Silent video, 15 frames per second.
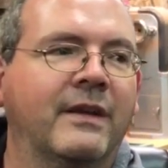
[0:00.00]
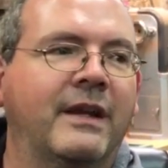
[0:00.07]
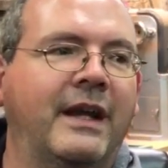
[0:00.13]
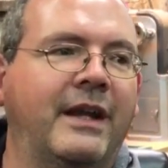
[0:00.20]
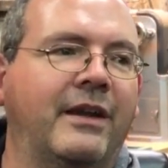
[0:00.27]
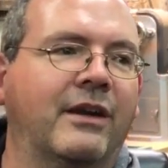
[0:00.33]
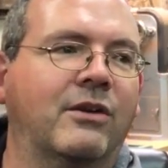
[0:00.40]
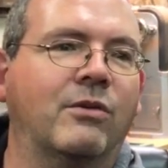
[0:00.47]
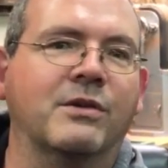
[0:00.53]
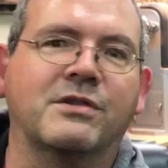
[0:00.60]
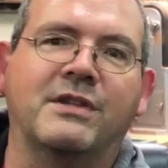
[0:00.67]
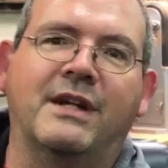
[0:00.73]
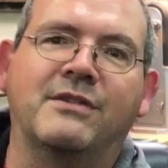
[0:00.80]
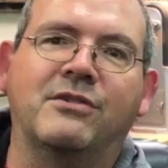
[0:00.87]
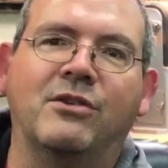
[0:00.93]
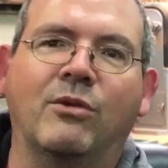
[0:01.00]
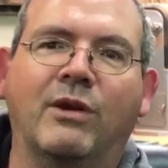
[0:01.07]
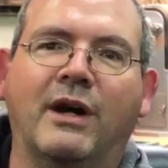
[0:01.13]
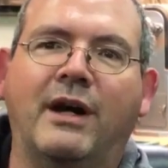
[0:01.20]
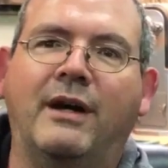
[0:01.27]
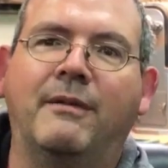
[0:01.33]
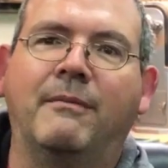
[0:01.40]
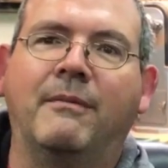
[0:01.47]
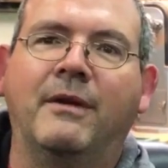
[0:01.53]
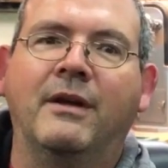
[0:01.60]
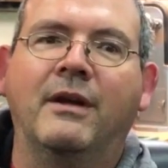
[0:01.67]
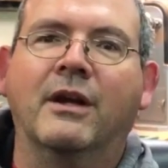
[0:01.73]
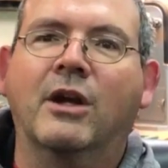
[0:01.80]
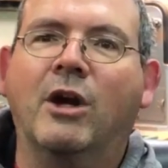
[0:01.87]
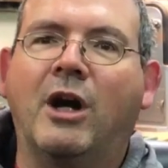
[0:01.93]
And of course, that's who I
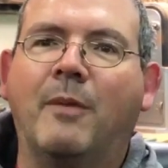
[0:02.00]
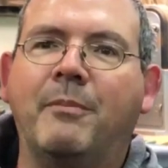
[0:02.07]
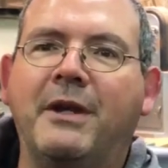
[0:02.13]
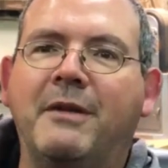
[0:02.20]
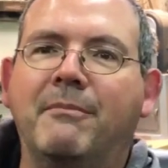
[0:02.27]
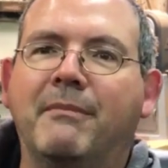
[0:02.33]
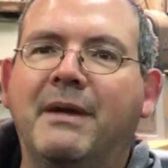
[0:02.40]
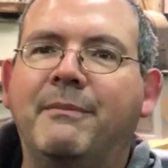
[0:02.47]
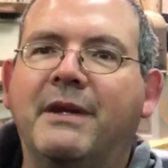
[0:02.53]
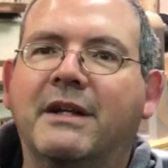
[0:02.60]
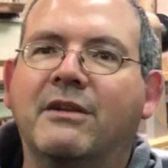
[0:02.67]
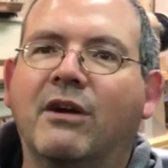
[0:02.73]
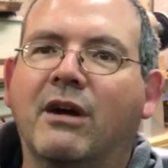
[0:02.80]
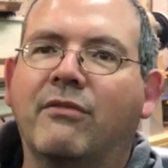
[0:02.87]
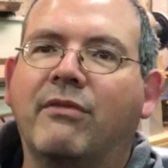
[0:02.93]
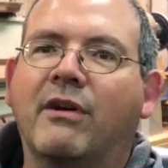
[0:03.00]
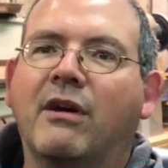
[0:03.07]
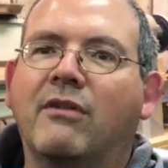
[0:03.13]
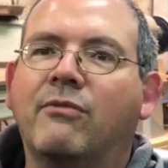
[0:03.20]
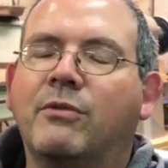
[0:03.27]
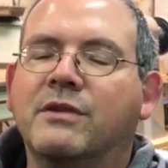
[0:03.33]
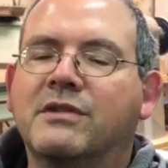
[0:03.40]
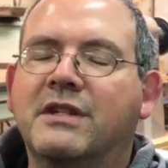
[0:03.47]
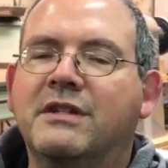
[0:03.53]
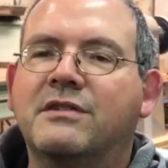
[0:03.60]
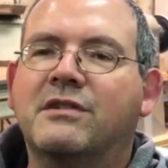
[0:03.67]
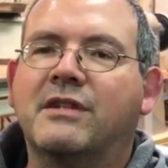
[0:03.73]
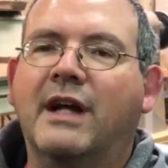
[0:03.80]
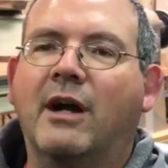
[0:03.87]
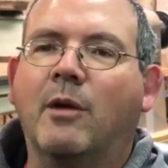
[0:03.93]
copied, mimicked off of was
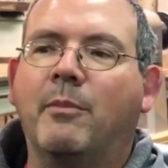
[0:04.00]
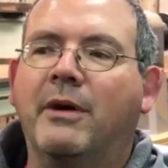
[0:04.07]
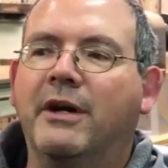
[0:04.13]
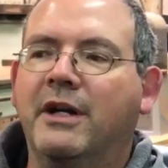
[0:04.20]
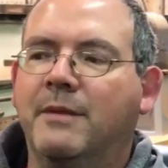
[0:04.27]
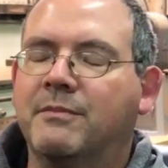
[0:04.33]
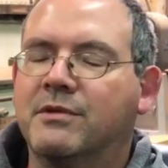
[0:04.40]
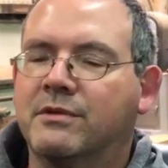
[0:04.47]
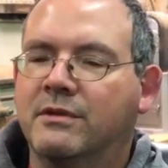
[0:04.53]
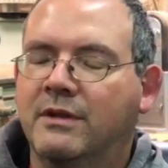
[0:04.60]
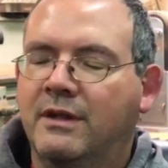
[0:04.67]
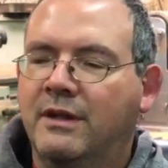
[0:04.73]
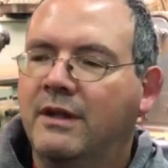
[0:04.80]
his style pipes.